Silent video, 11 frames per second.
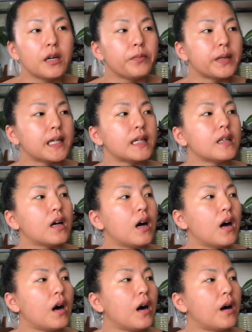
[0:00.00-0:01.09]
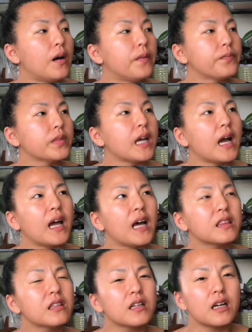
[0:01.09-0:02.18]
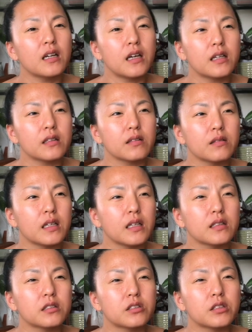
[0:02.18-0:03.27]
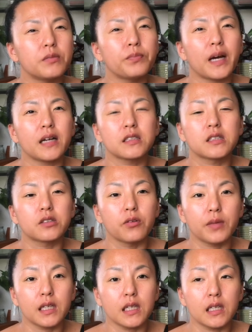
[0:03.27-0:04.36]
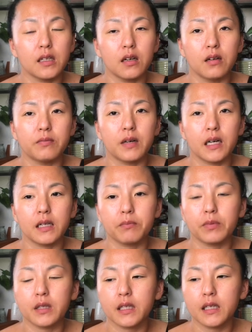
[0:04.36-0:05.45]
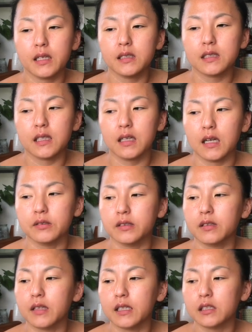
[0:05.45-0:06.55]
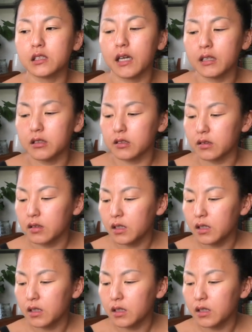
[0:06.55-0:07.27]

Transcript: But yeah, I had to cut out, like trim back so many of my plants, and I also like try to